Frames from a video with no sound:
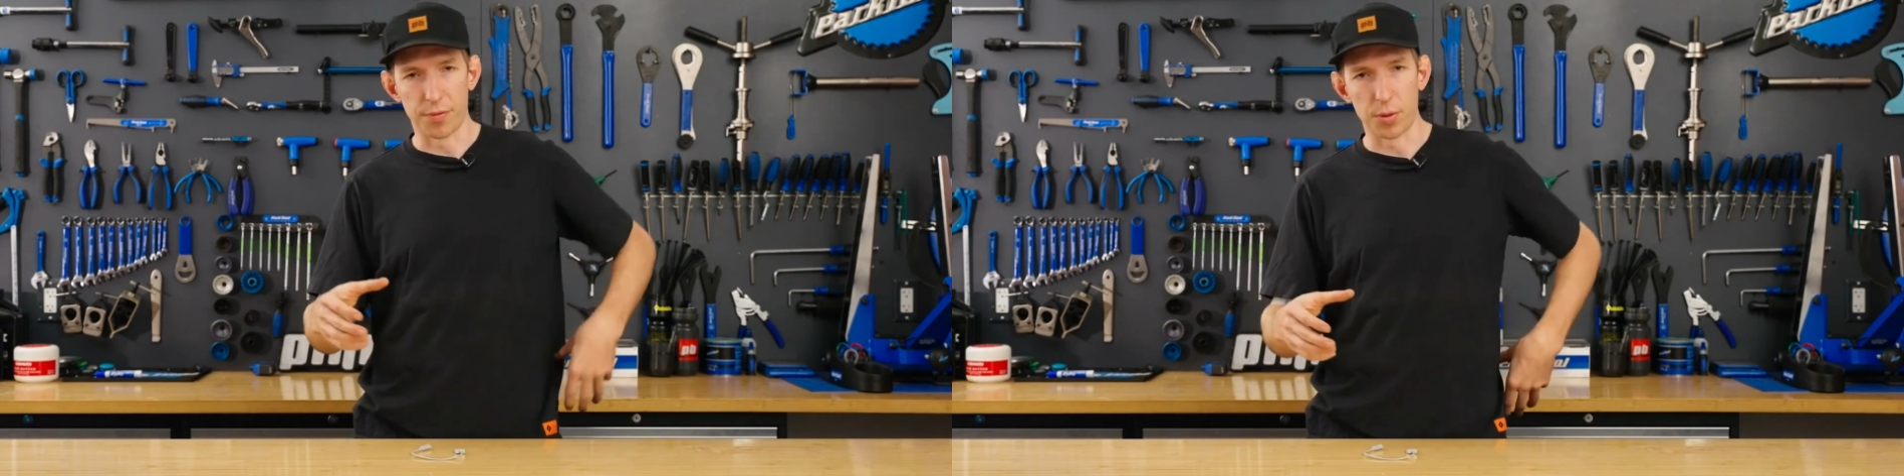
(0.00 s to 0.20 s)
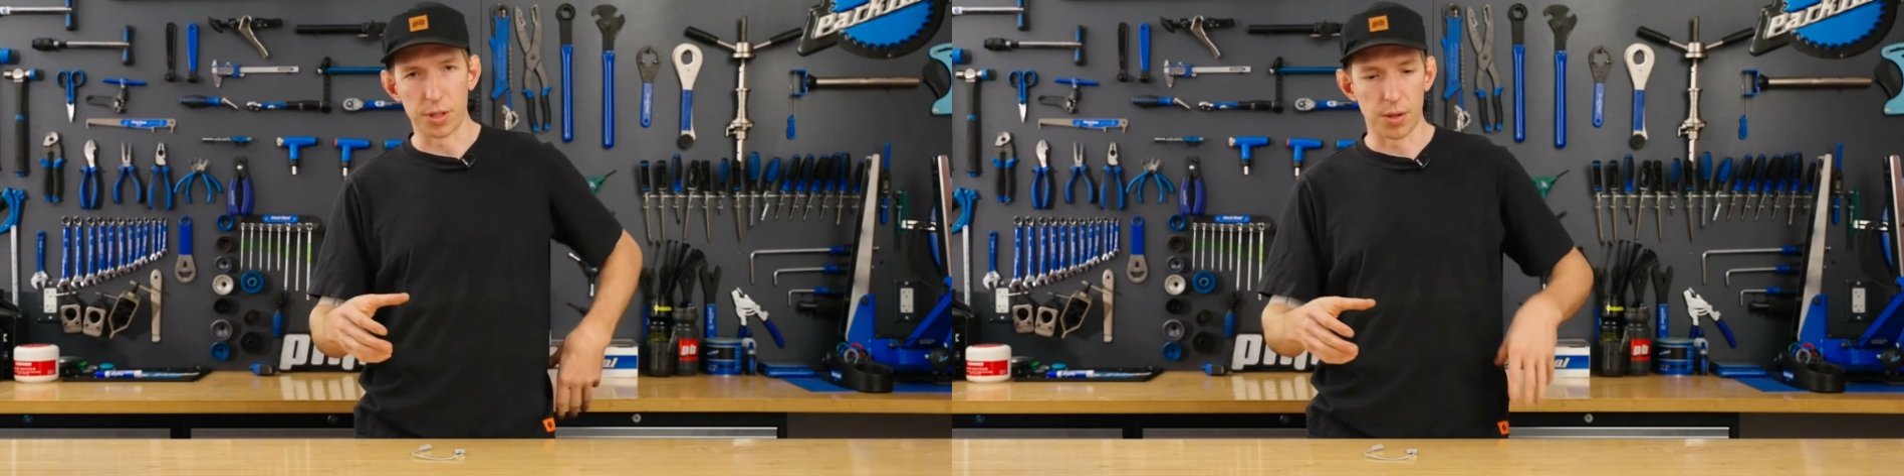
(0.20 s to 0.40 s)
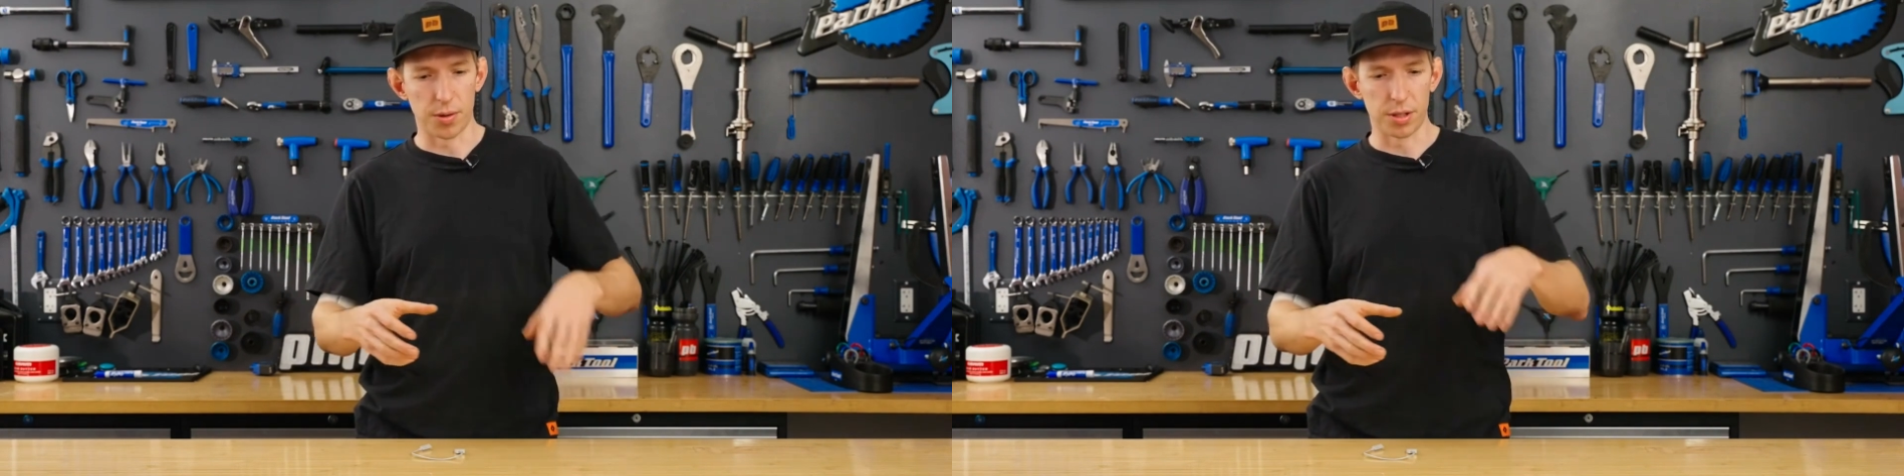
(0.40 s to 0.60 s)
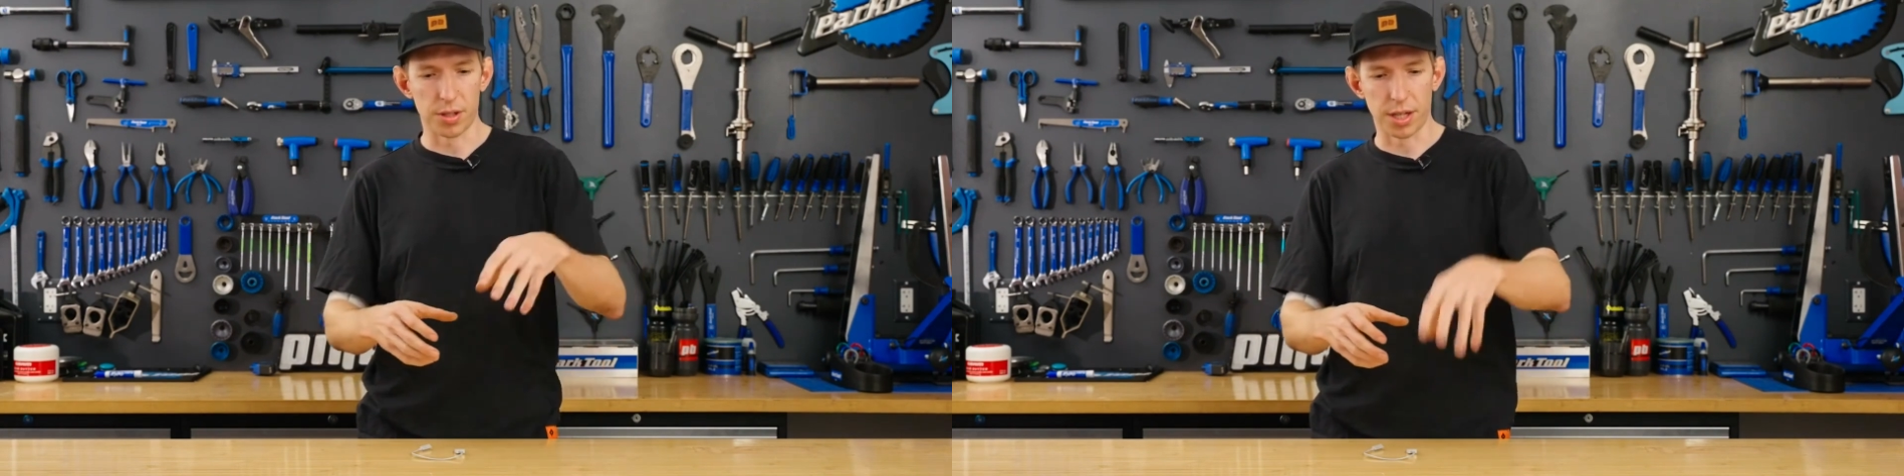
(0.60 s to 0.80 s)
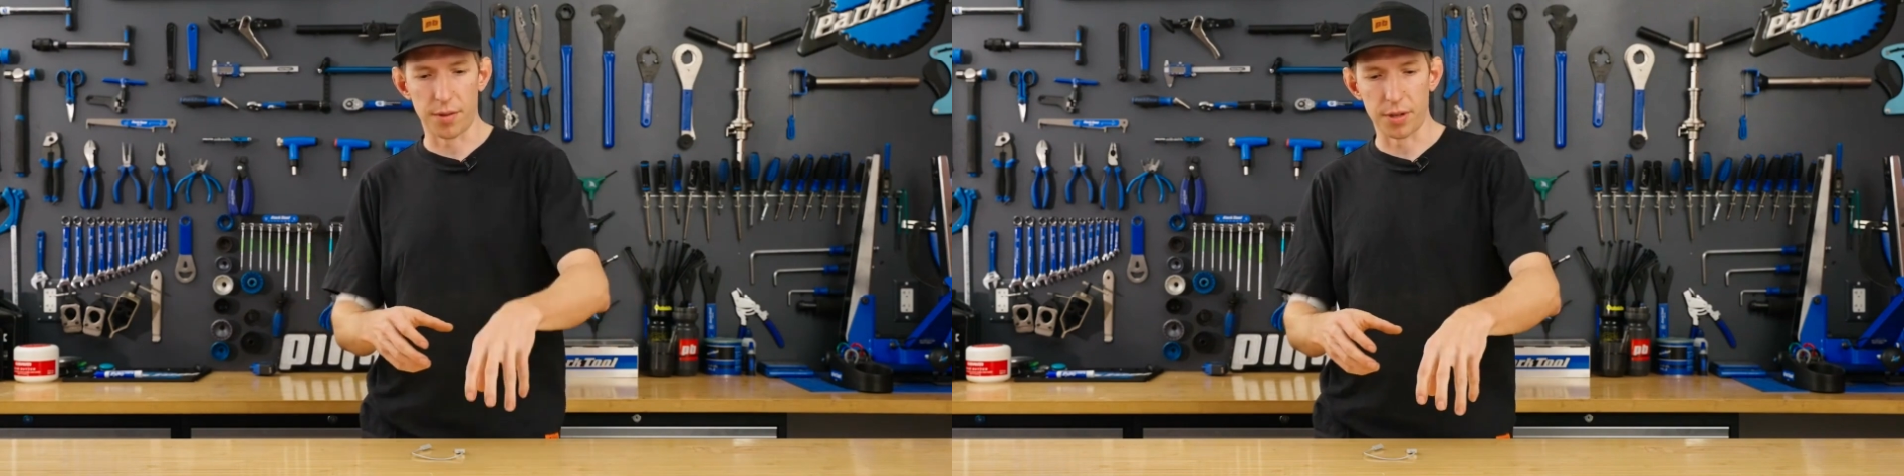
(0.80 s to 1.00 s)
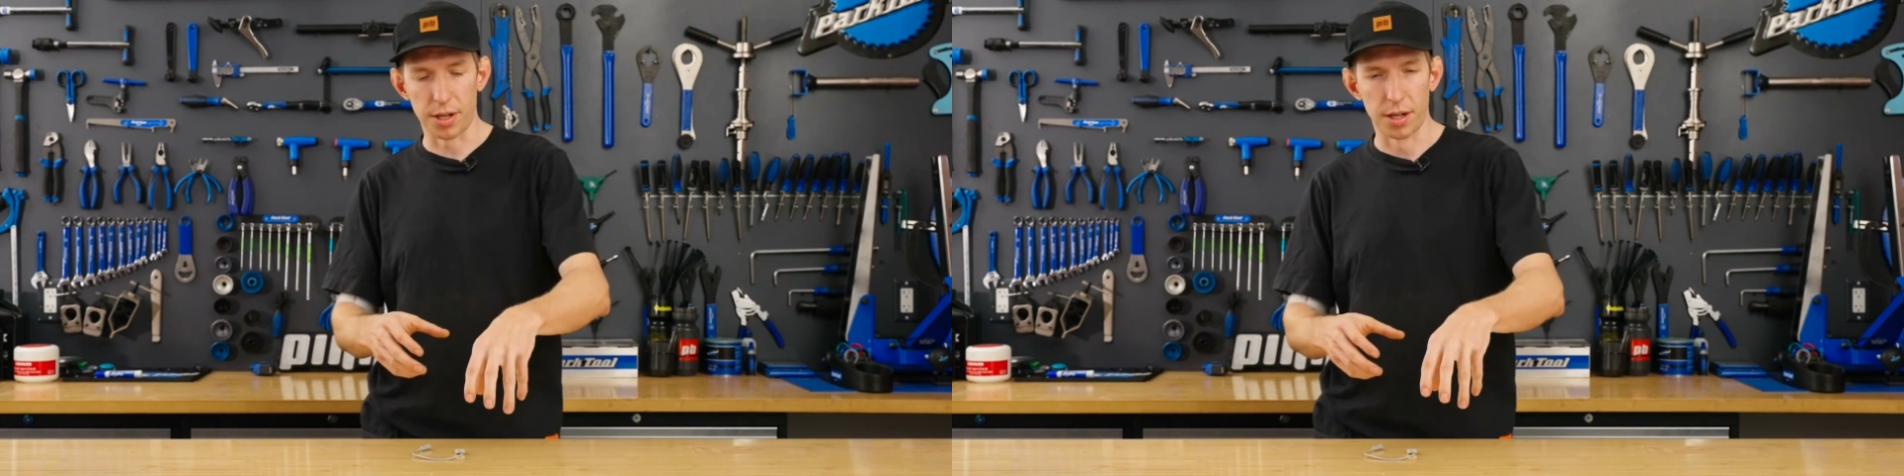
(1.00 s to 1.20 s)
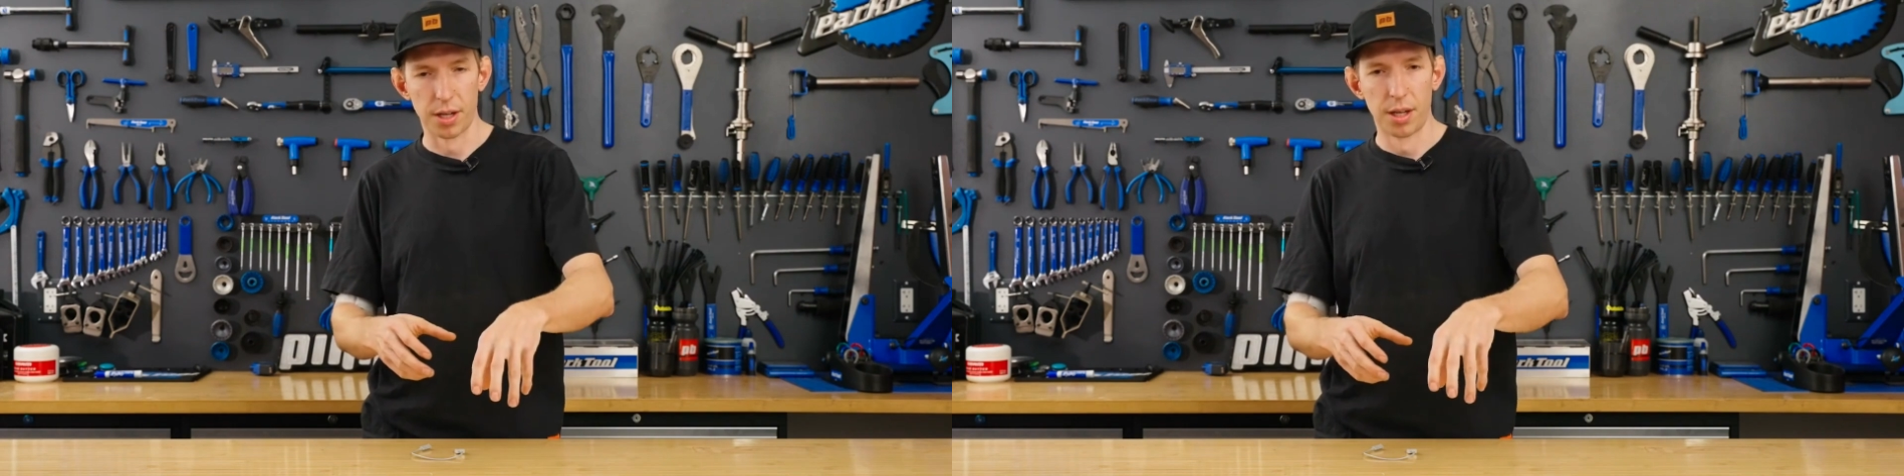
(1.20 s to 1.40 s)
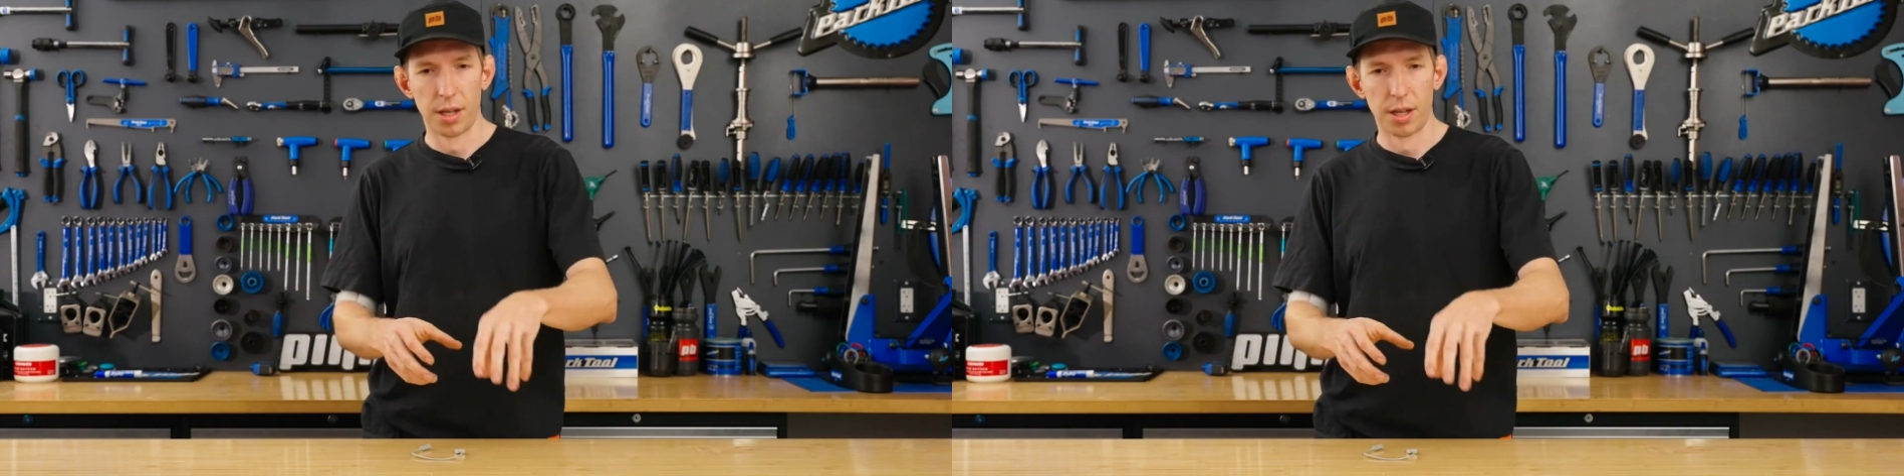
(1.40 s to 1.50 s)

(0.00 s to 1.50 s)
phone going, you could have your